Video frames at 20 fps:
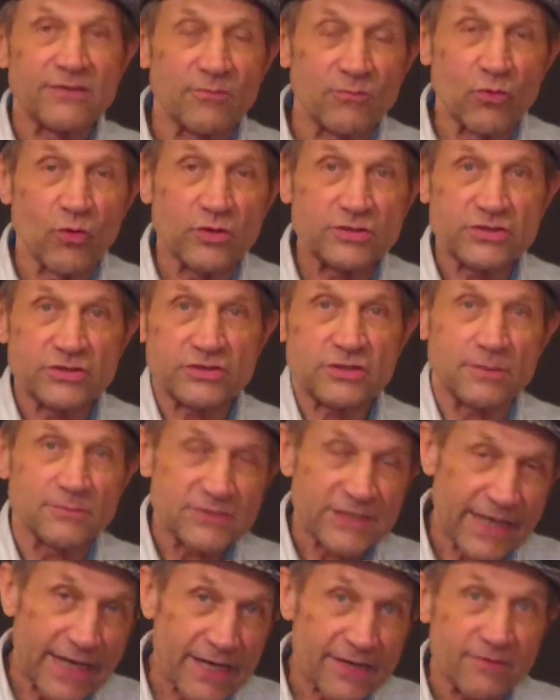the more just
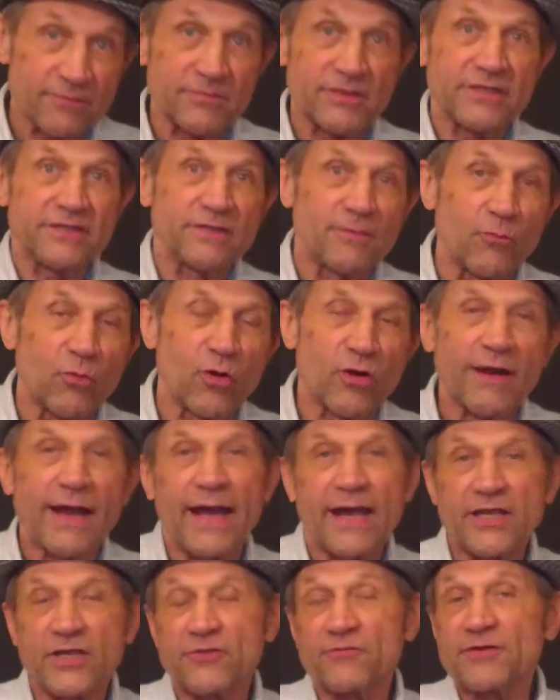comes out of me, the more
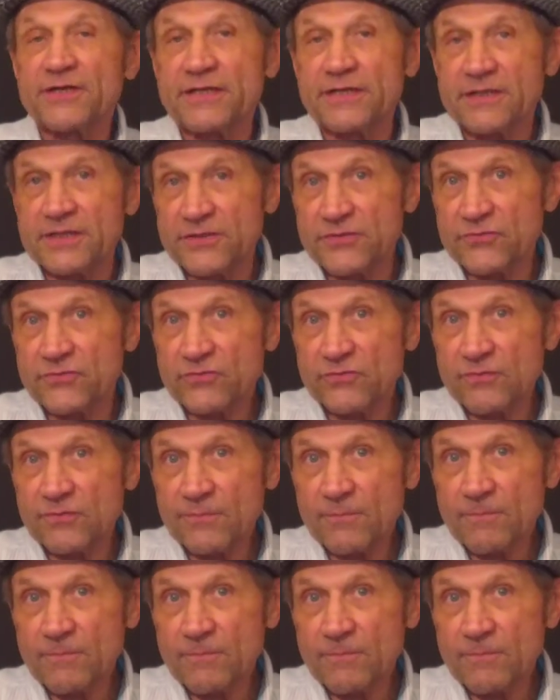accurate it is.